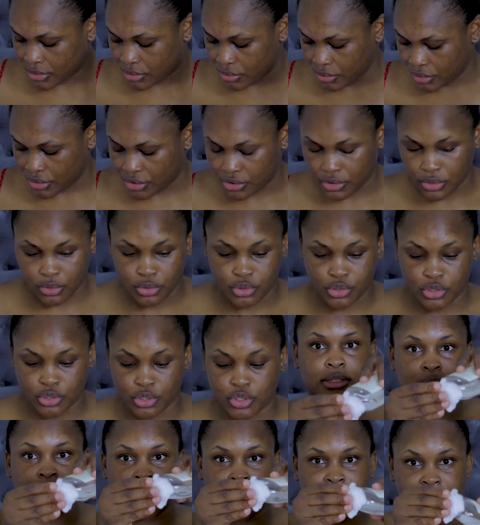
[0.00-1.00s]
toning solution.
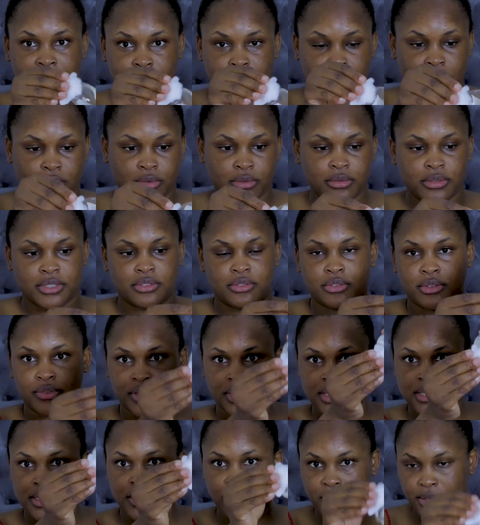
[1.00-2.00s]

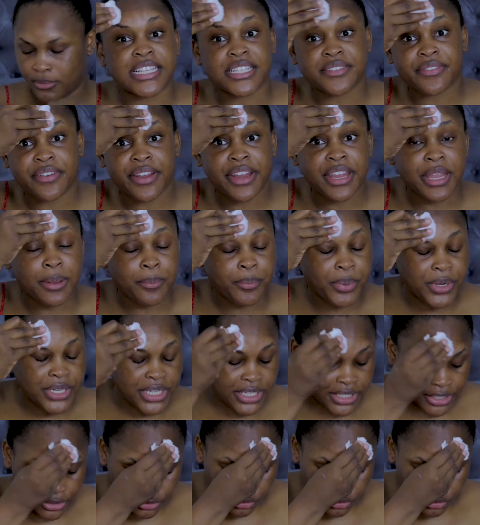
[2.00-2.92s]
It's very important that